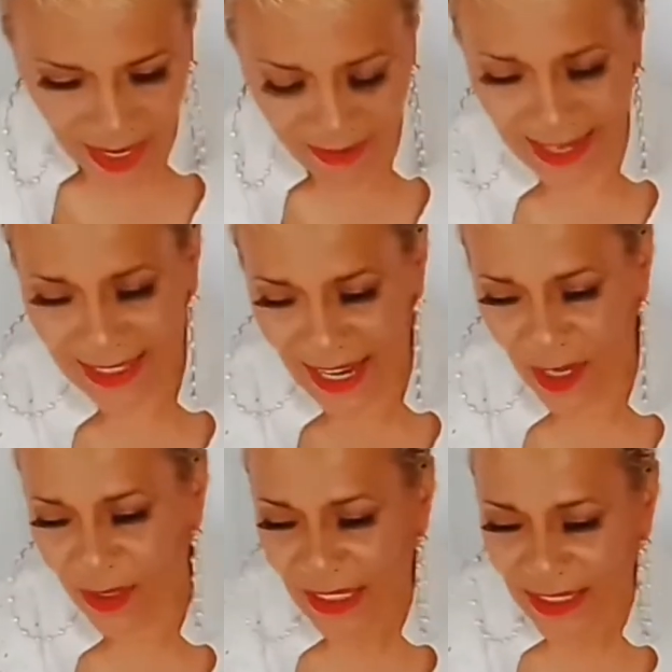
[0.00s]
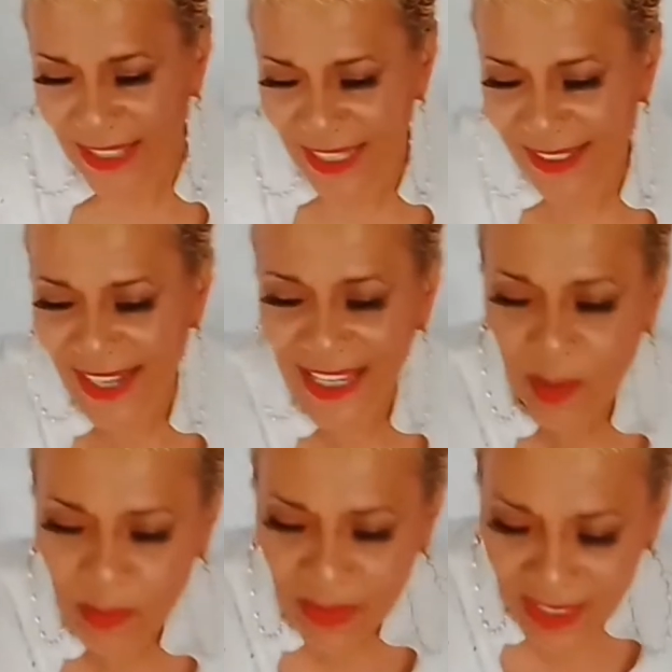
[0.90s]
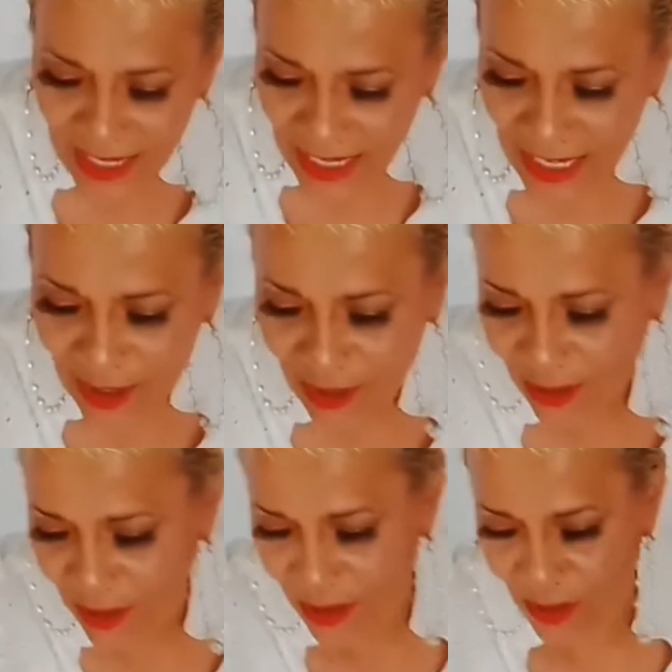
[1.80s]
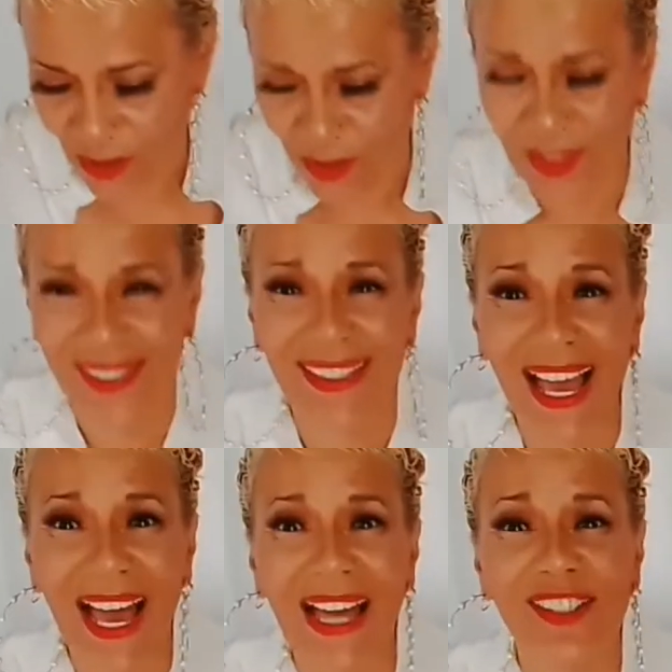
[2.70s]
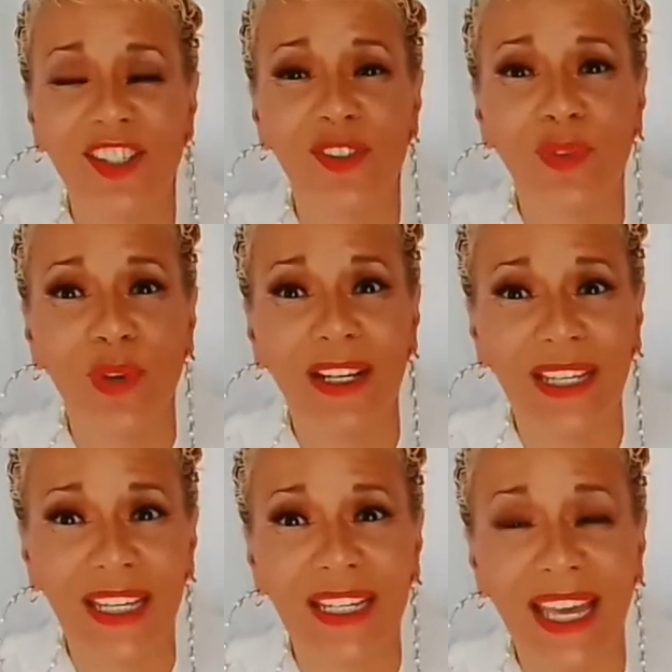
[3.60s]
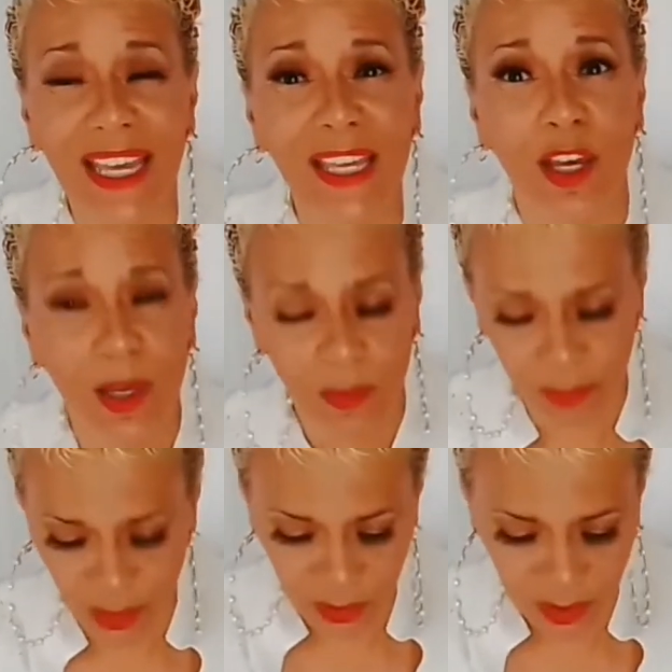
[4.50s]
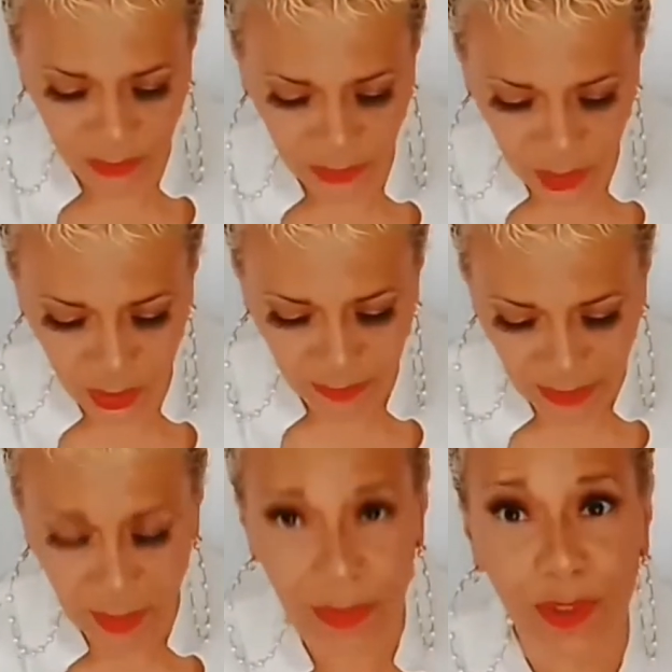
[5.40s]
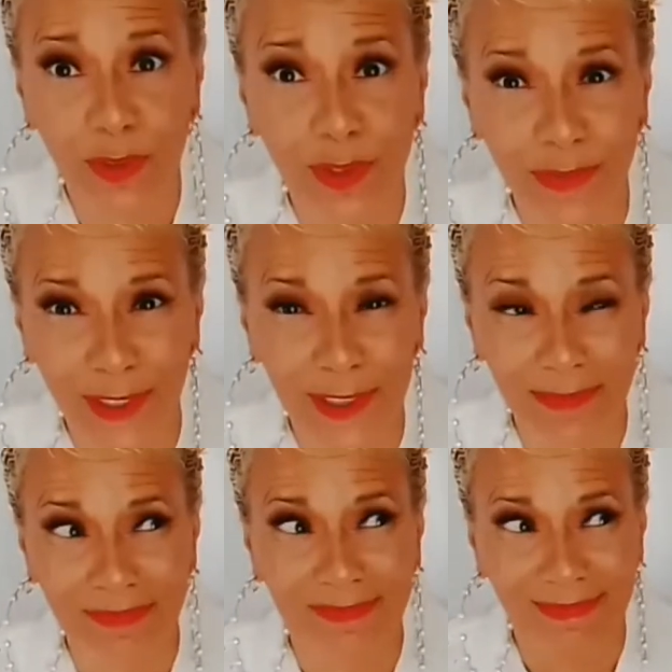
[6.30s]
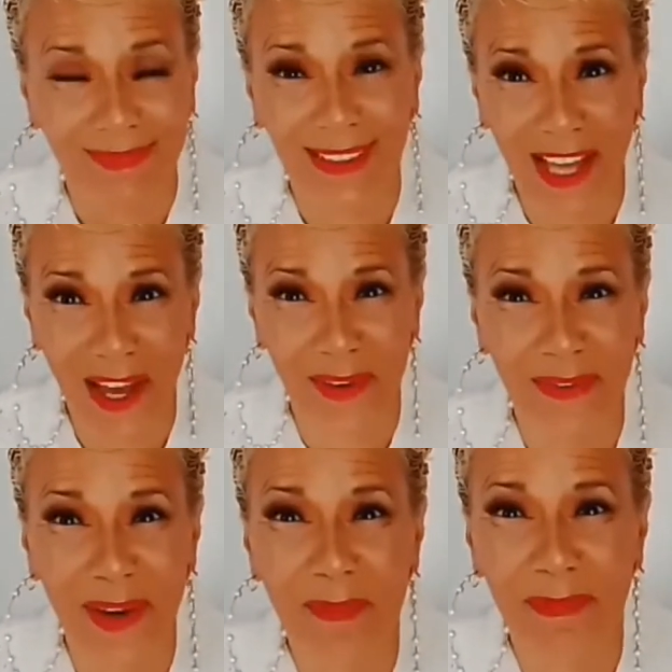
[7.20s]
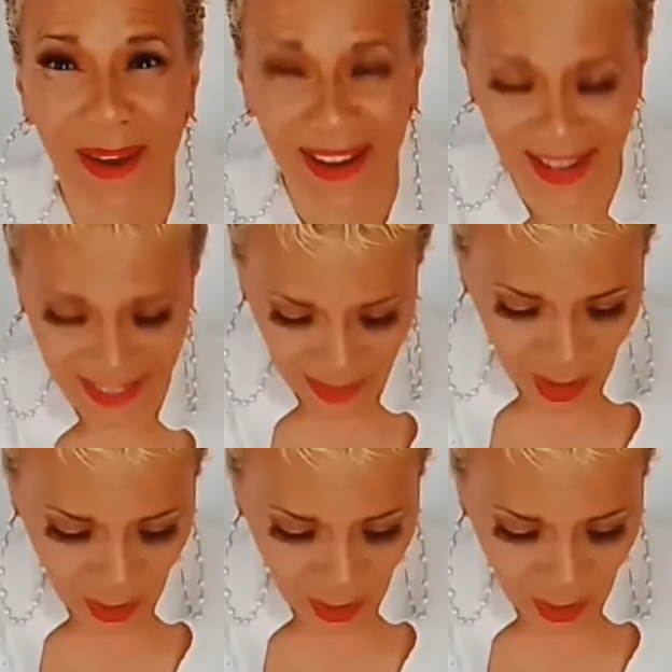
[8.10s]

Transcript: All right, now let's take a peek into Sagittarius, who are in a beautiful, beautiful love bond.